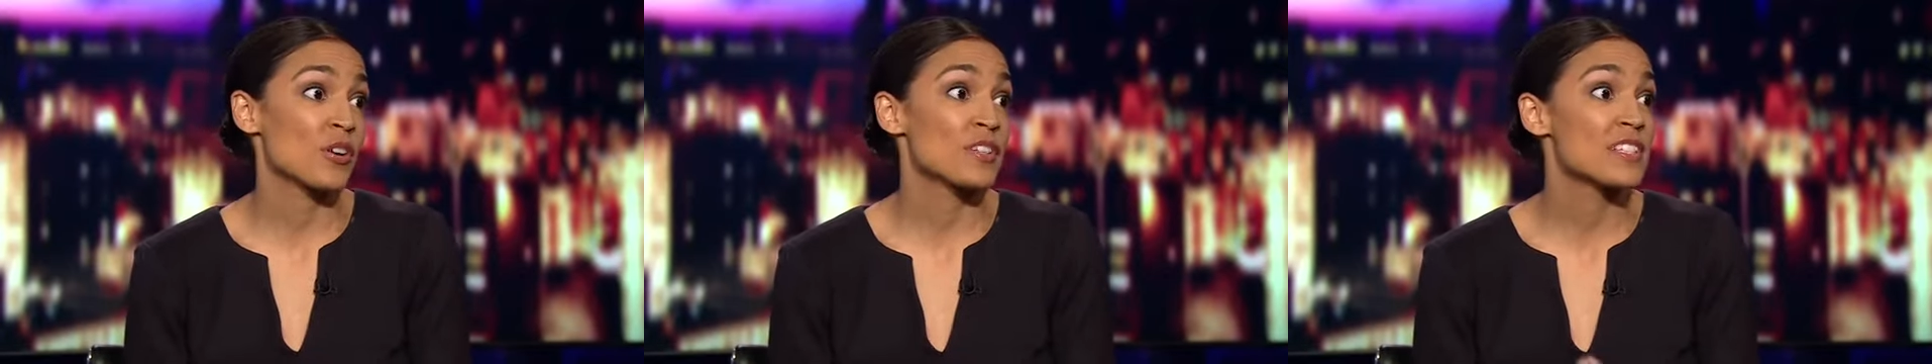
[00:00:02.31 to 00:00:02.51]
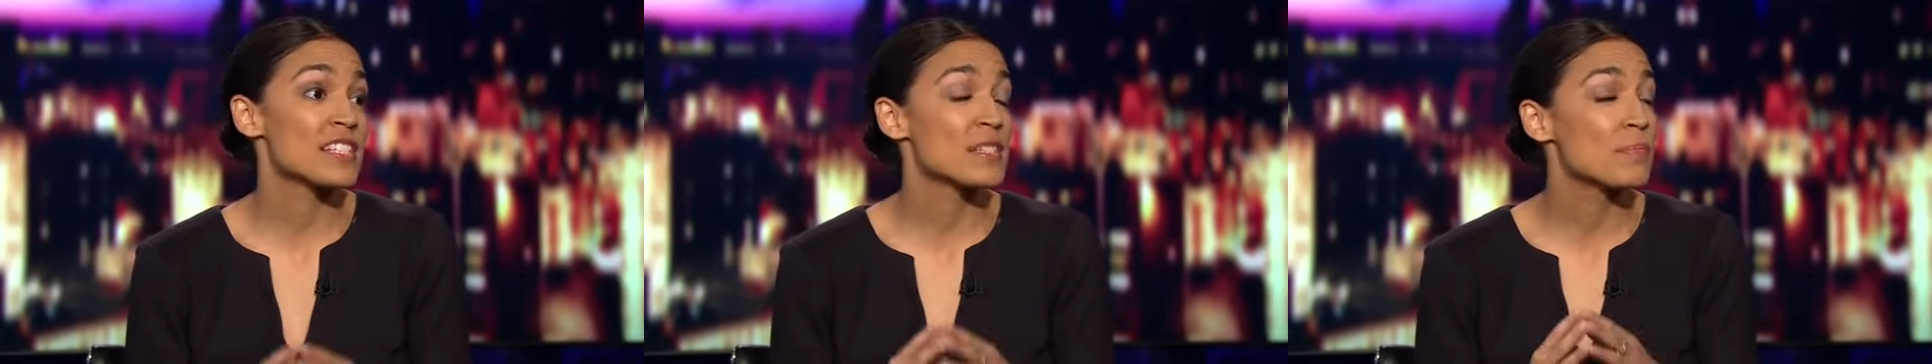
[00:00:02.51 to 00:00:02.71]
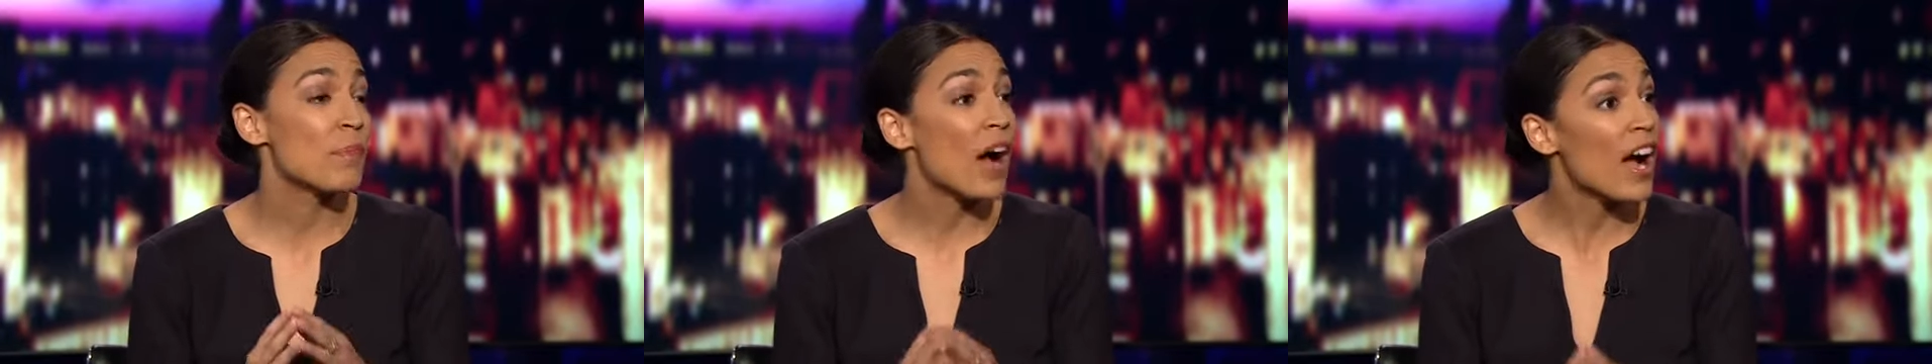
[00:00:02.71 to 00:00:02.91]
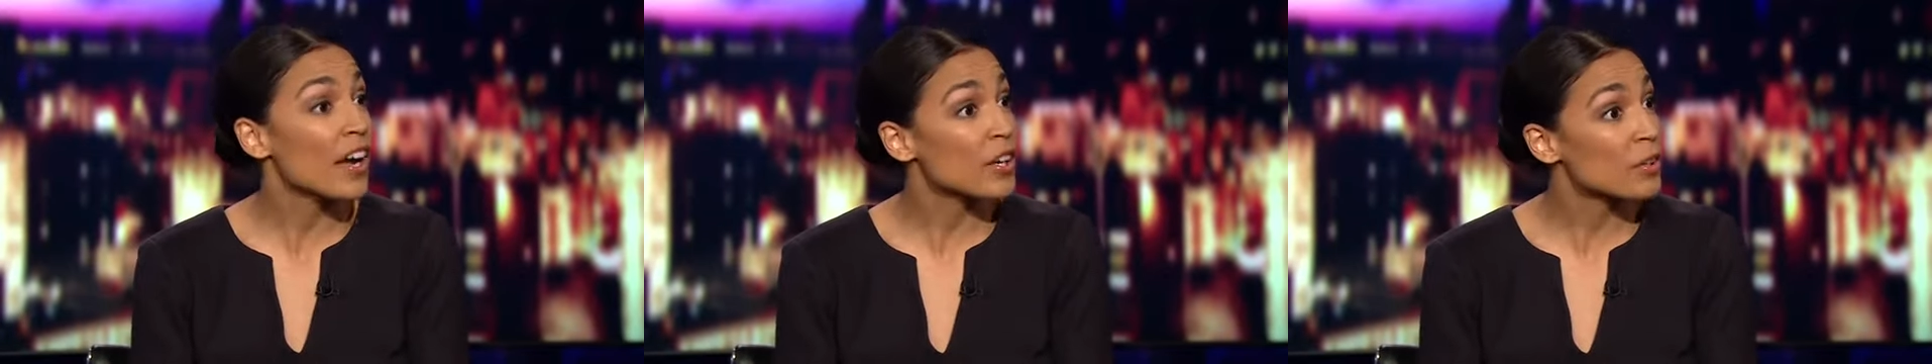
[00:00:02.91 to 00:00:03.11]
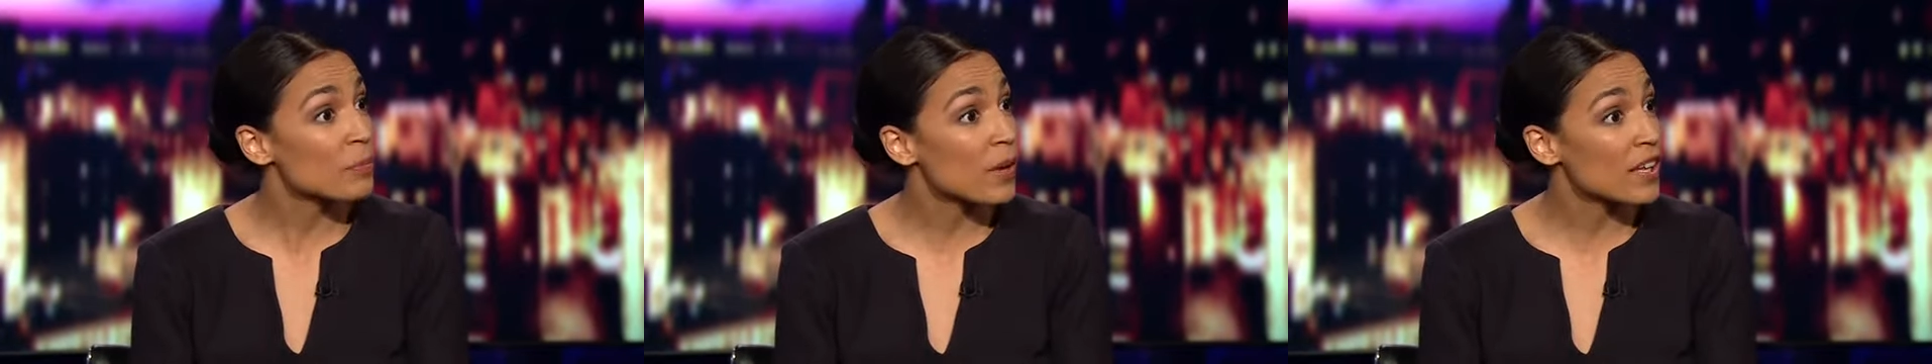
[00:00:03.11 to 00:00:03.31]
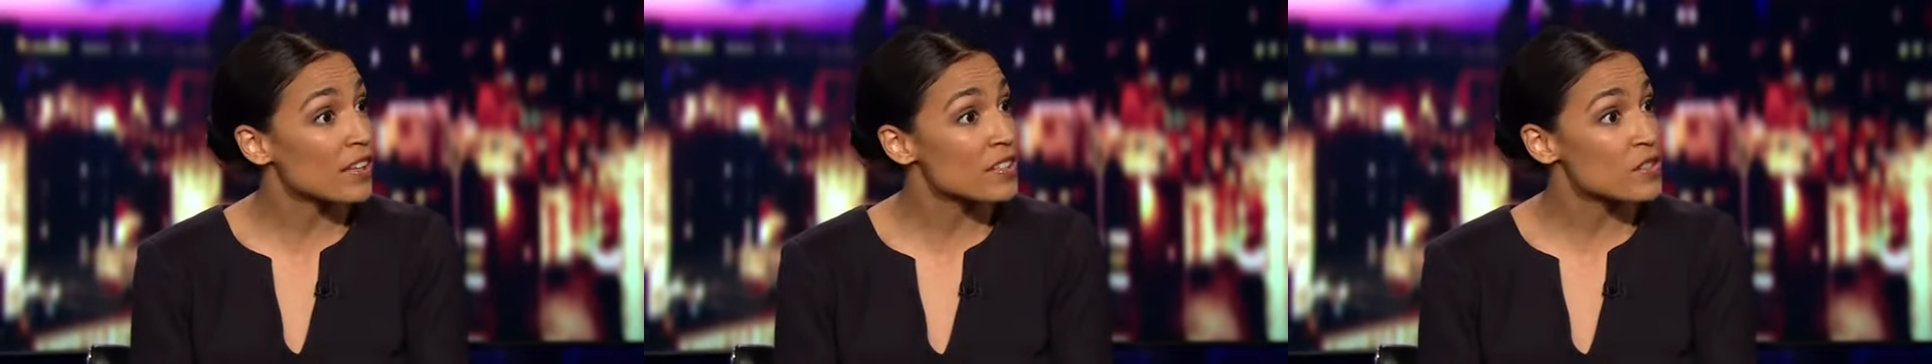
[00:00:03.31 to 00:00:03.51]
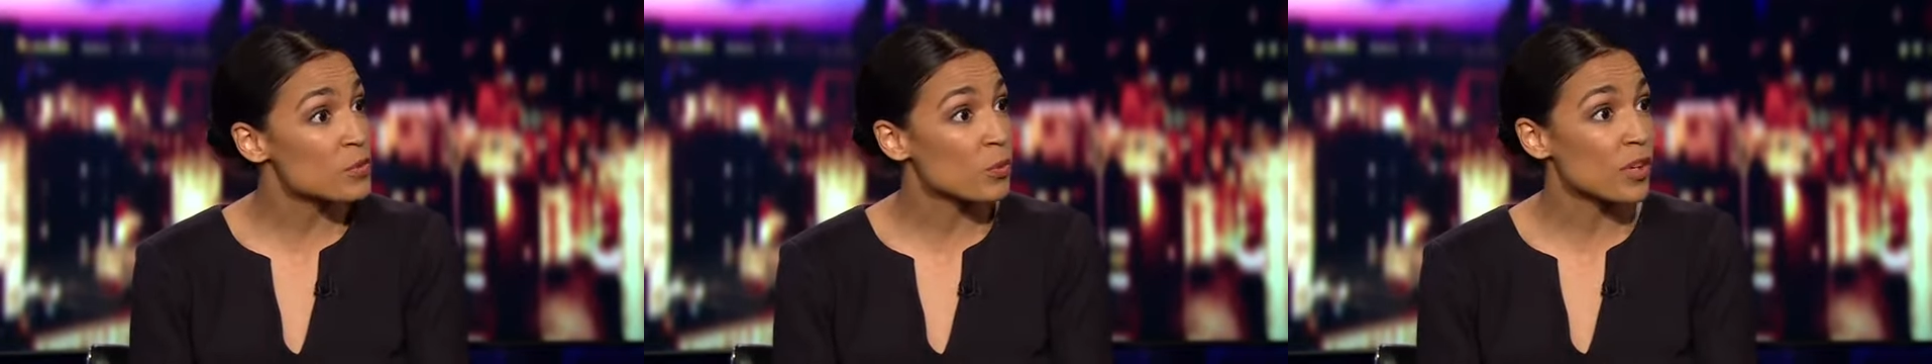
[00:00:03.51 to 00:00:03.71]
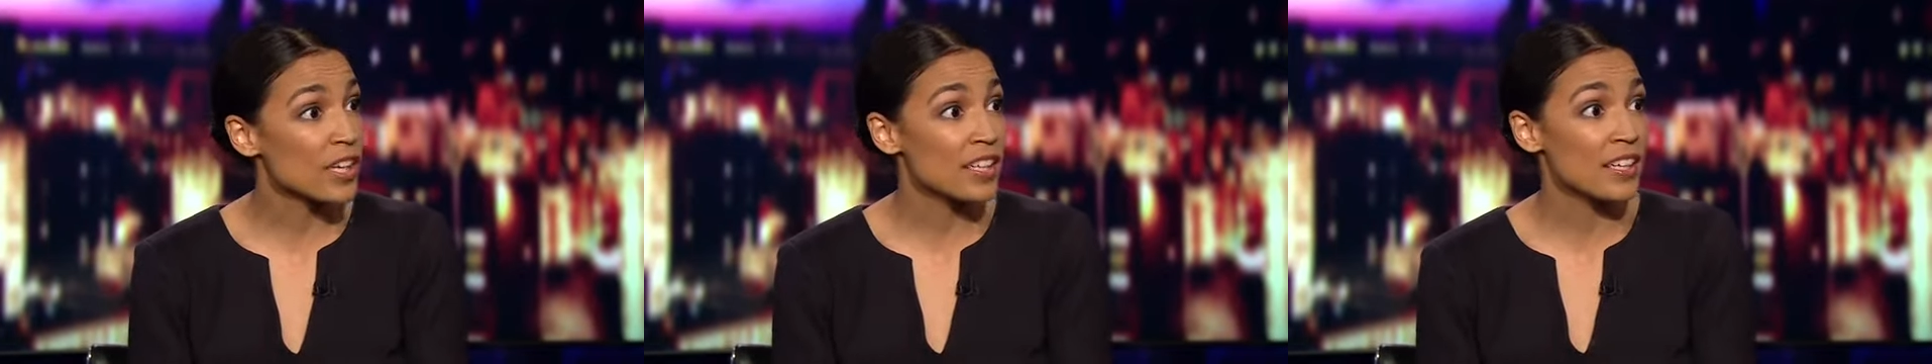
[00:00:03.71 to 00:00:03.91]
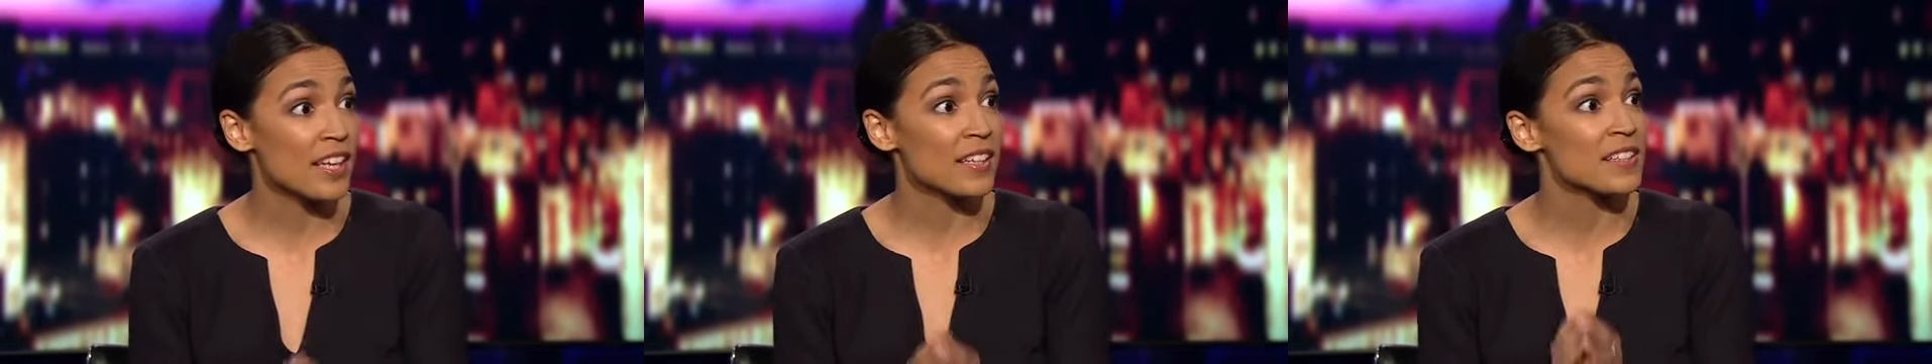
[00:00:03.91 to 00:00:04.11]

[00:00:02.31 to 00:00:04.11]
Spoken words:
inspired by this win and